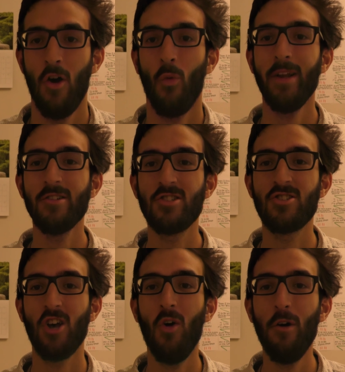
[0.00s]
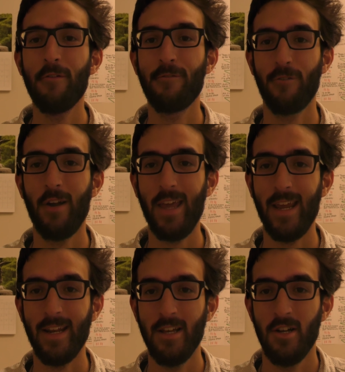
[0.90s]
We are so
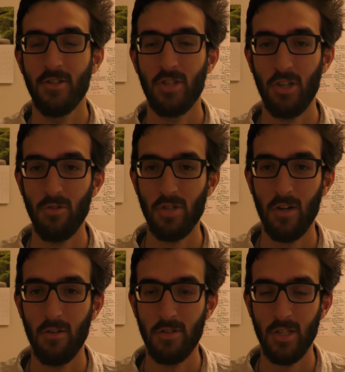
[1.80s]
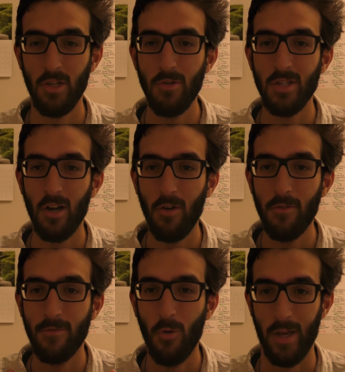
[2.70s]
afraid to use our to use our
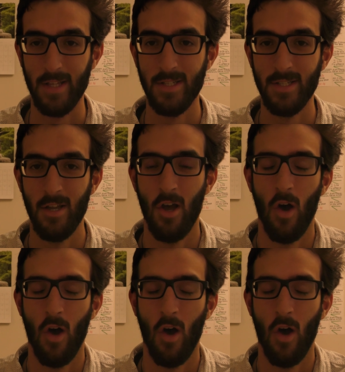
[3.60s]
own voice.